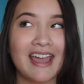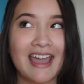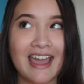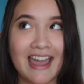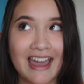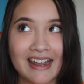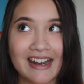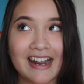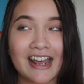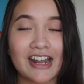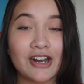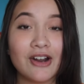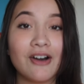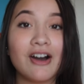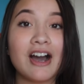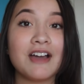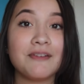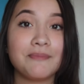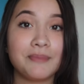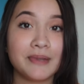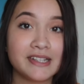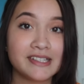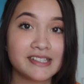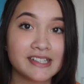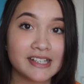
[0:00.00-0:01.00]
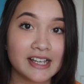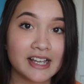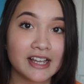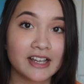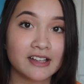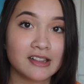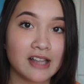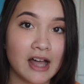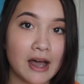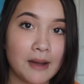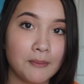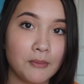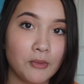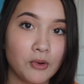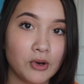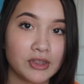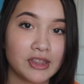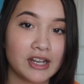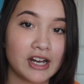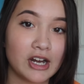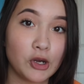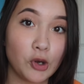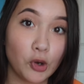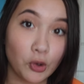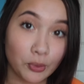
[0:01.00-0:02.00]
And I know I've been seeing a lot more
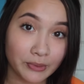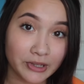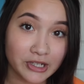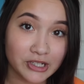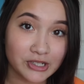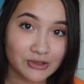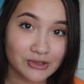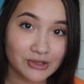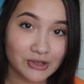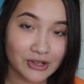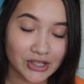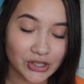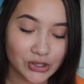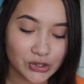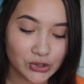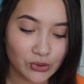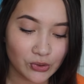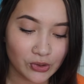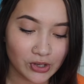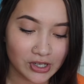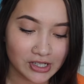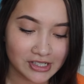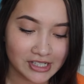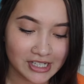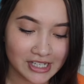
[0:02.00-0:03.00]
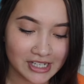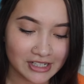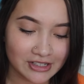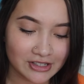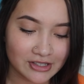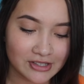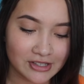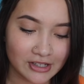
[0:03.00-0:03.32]
than I normally do during this quarantine,